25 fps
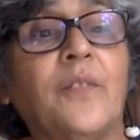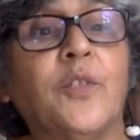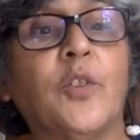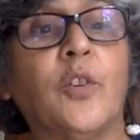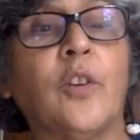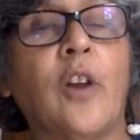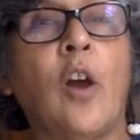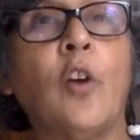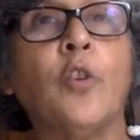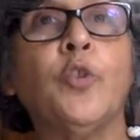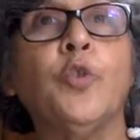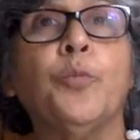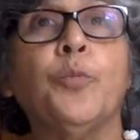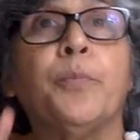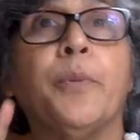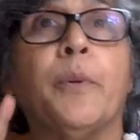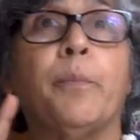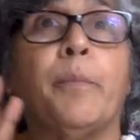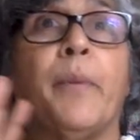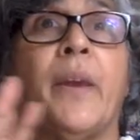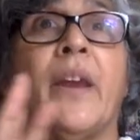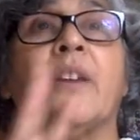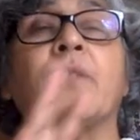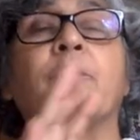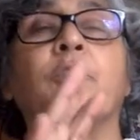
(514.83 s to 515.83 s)
on how you
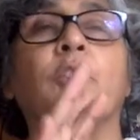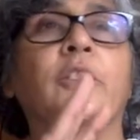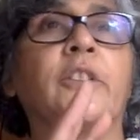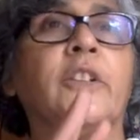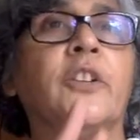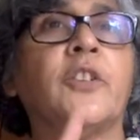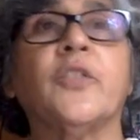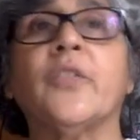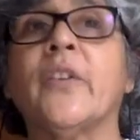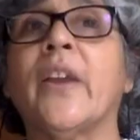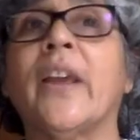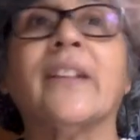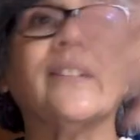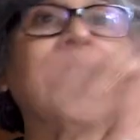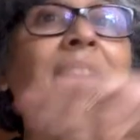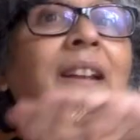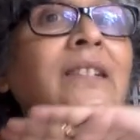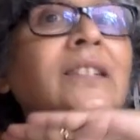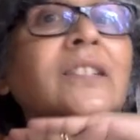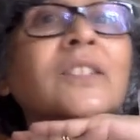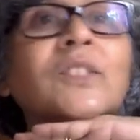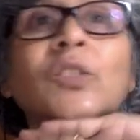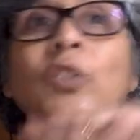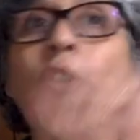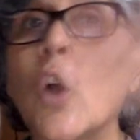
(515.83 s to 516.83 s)
prepared for the trek.
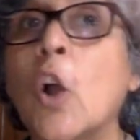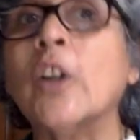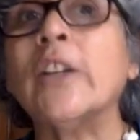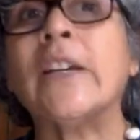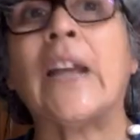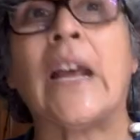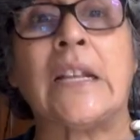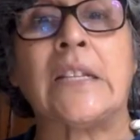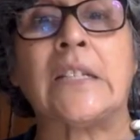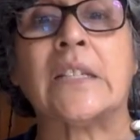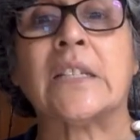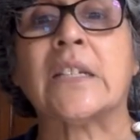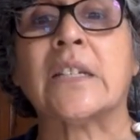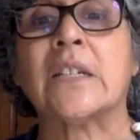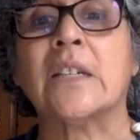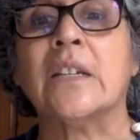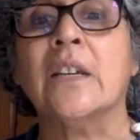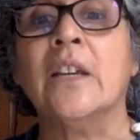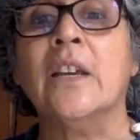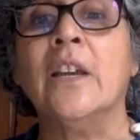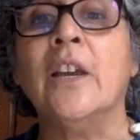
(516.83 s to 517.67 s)
That is not asked.